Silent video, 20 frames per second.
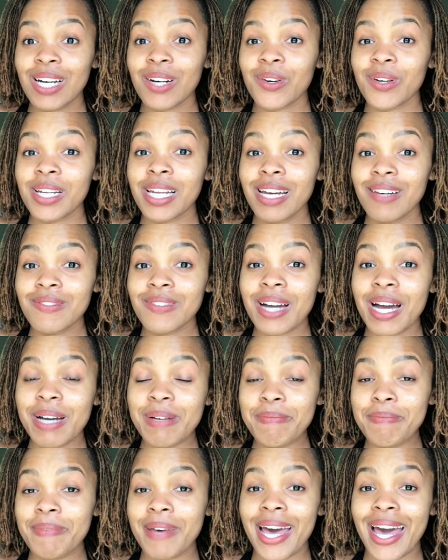whenever
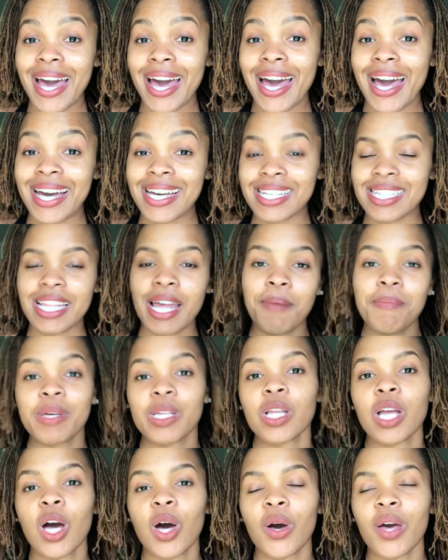I'm back. Let
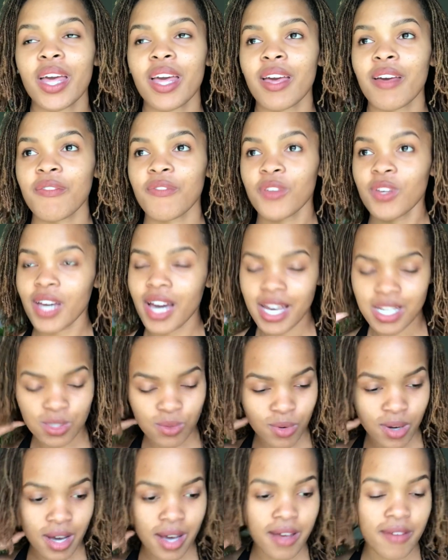me know if you guys
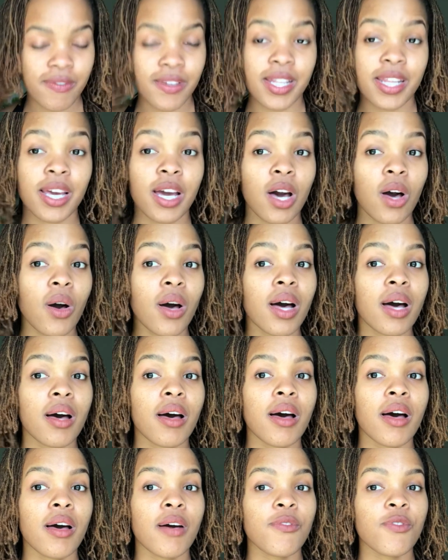want a video
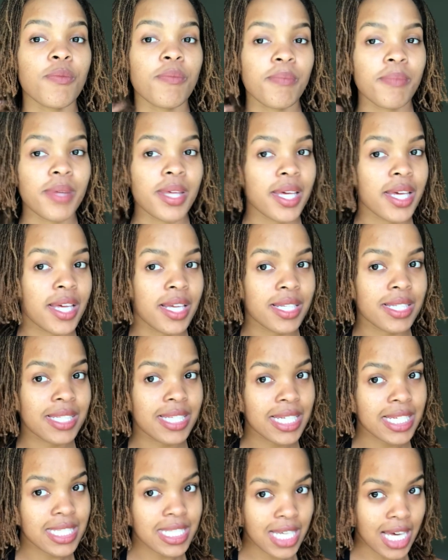of me
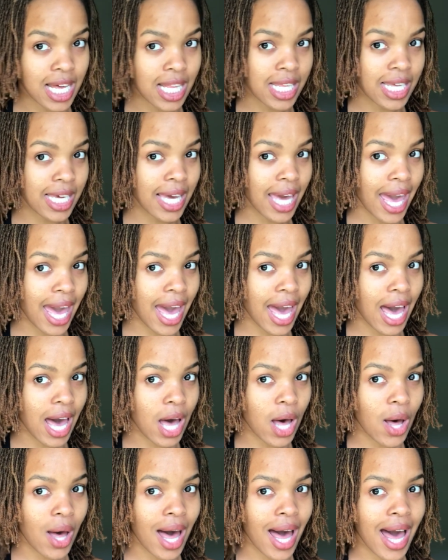detailing
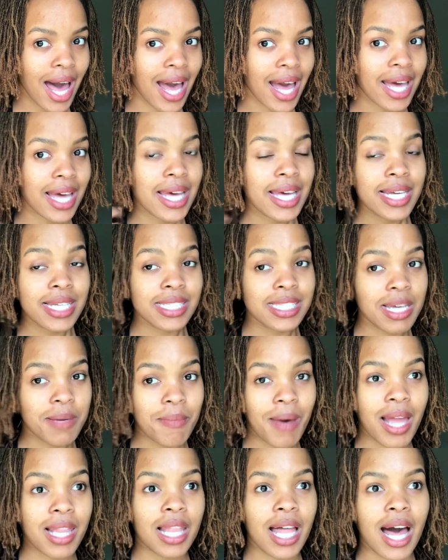how I did
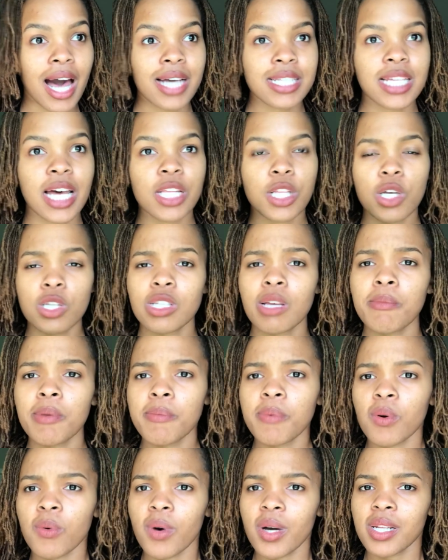my locks. I know some
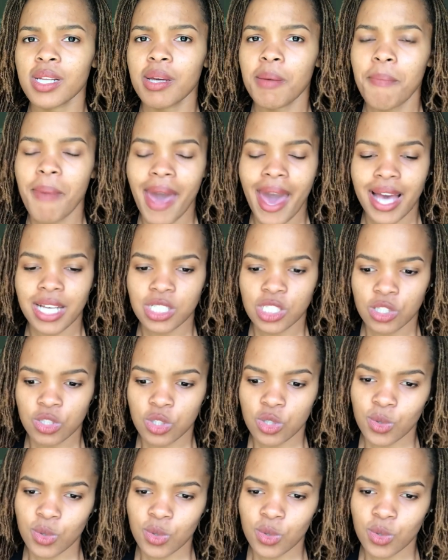people wanted a passion